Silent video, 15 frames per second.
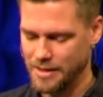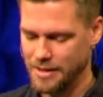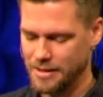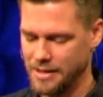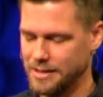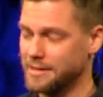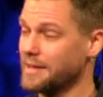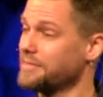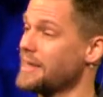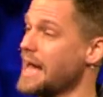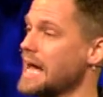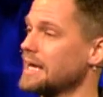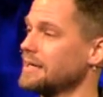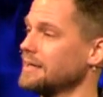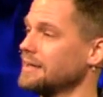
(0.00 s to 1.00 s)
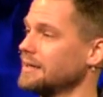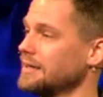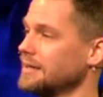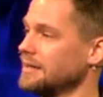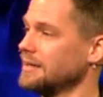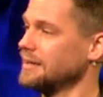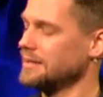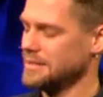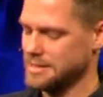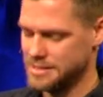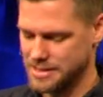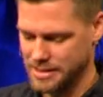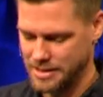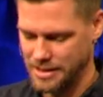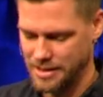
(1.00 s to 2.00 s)
and that is
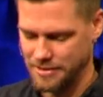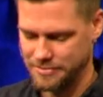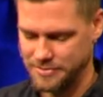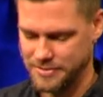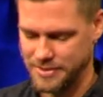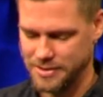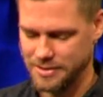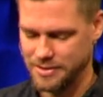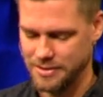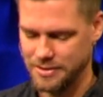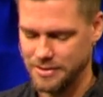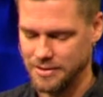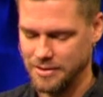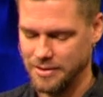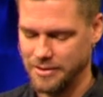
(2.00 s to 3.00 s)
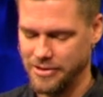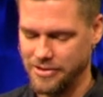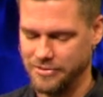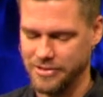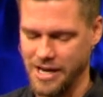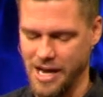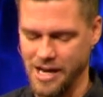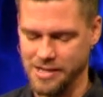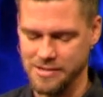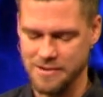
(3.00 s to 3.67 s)
the gift of God.